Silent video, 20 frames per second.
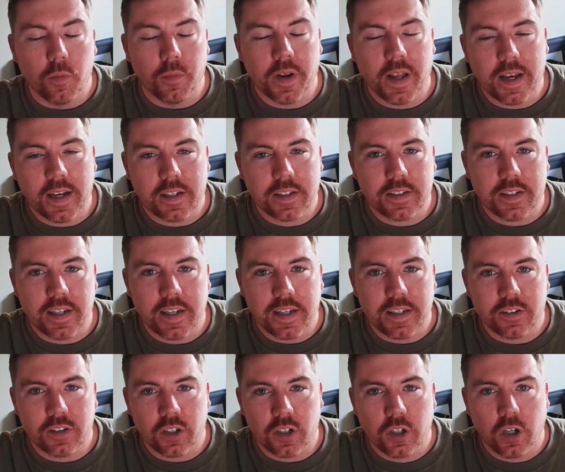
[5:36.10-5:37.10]
next
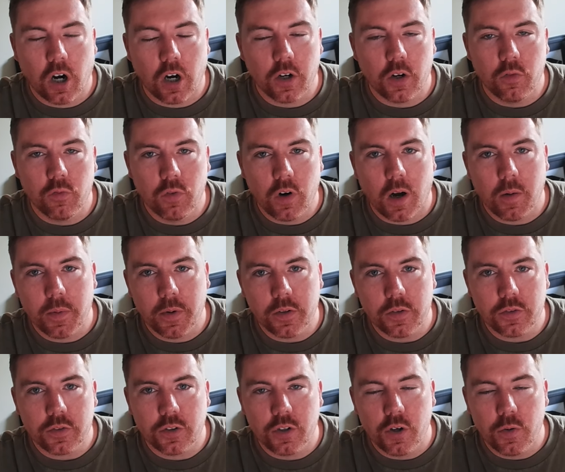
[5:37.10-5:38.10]
is Connor
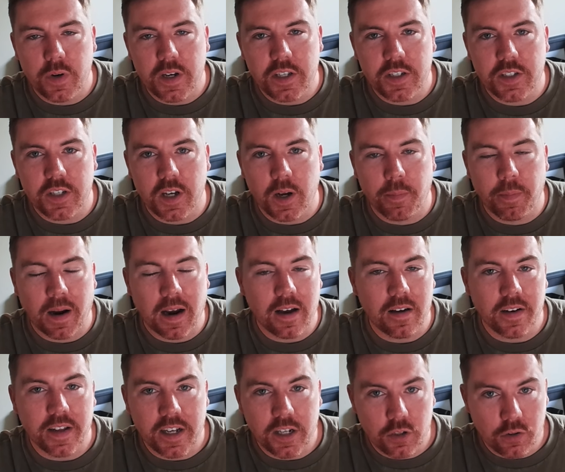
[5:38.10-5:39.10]
Roberts, who is
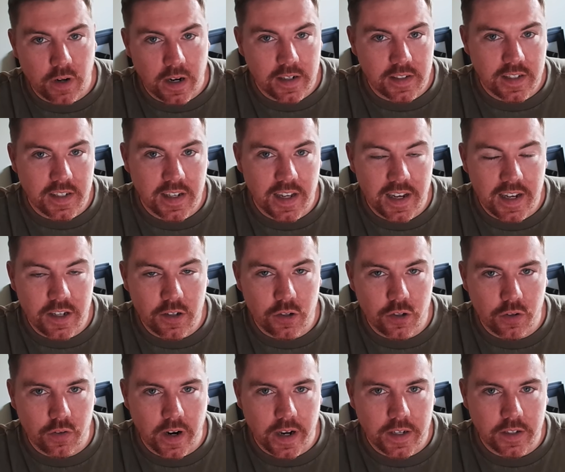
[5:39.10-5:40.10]
apparently attracting
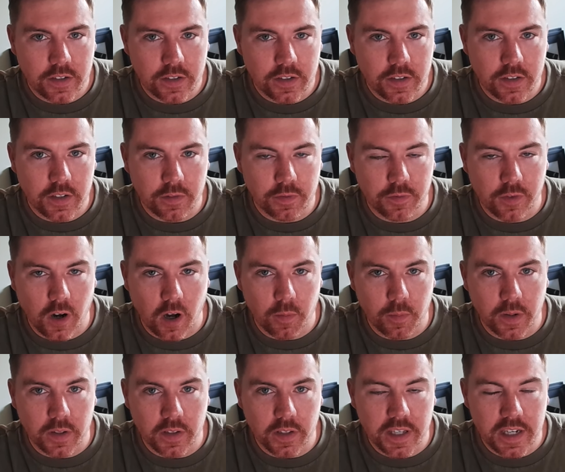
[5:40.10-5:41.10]
interest from
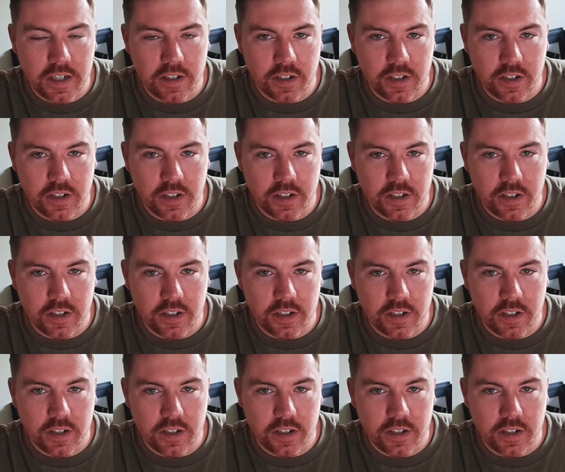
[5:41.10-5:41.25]
Leeds